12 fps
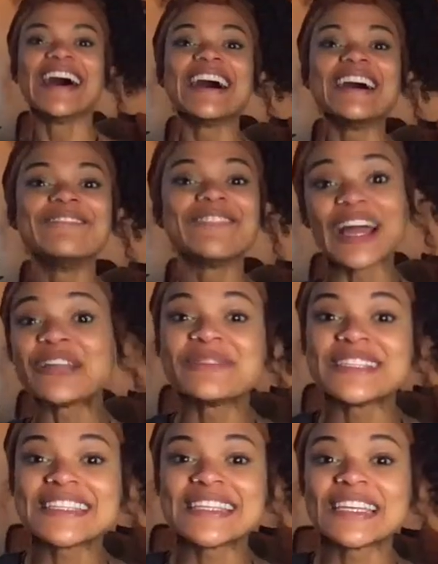
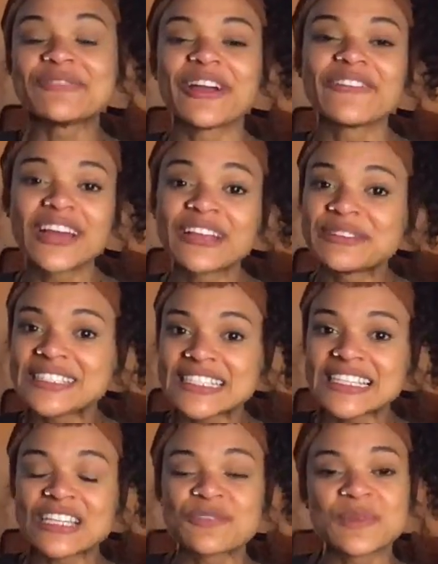Vitamin D. My vitamin D
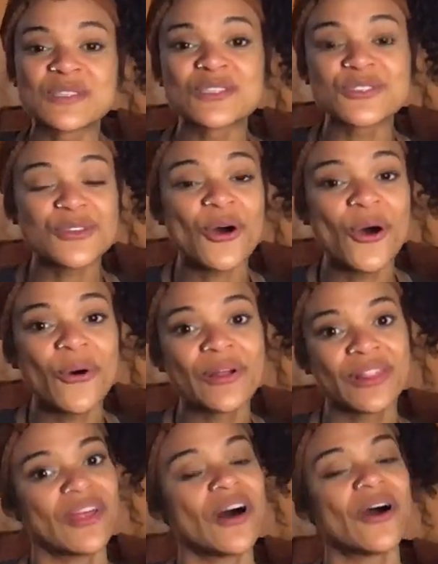has been so
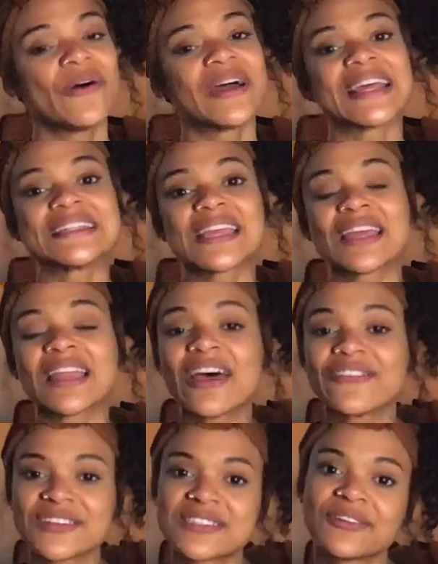low, and I take it
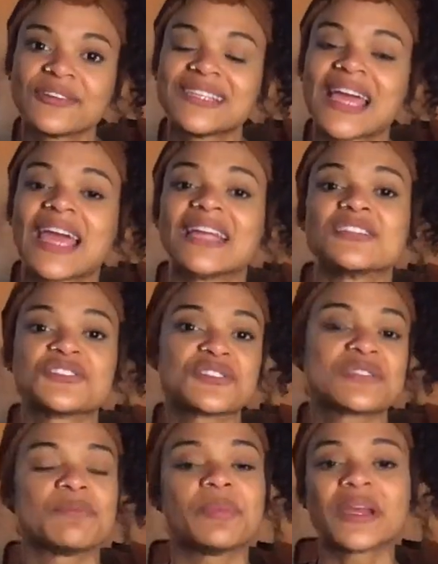every single day, and it's
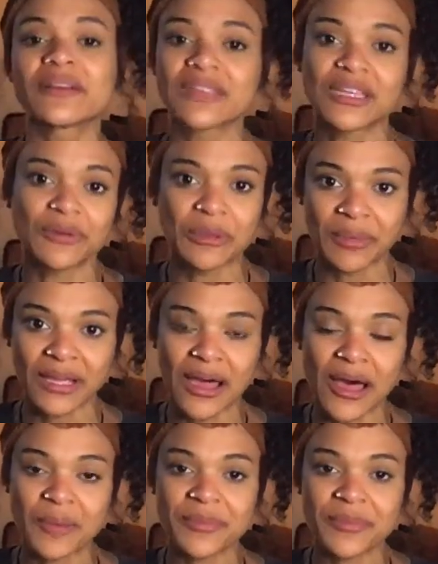just barely creeping up.